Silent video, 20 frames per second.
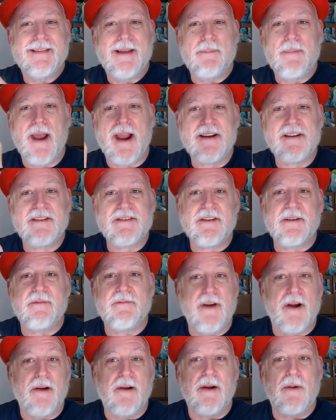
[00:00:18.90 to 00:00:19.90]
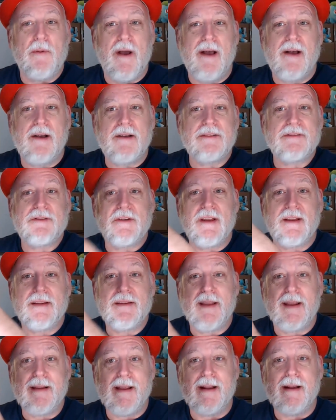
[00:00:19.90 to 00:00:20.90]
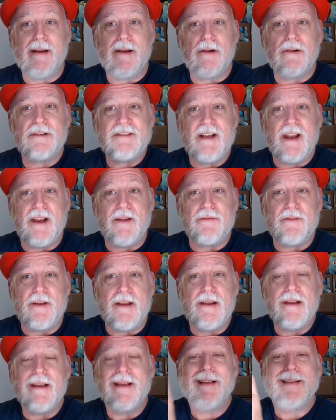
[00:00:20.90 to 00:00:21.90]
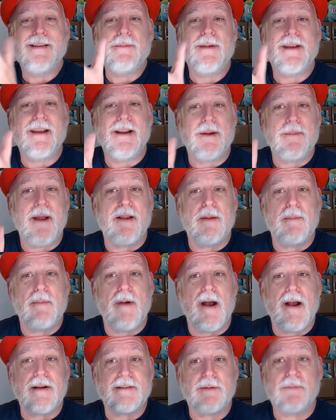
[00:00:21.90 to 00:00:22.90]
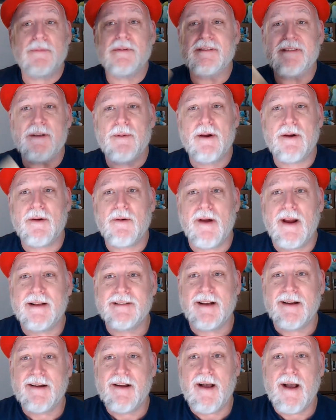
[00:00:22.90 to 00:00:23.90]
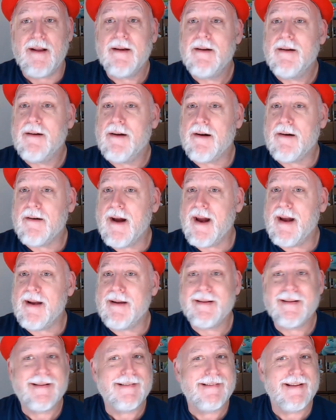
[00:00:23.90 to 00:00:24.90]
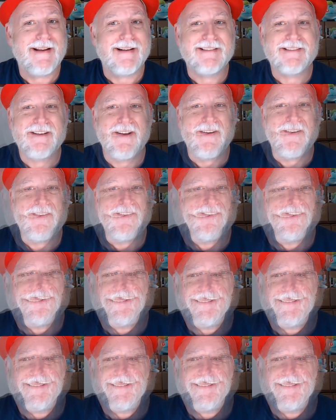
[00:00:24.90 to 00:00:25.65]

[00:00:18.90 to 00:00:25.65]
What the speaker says: They packaged them very well so that they get here safely. Let me get them out of the box and we'll see what grades I got. Alright, let's go.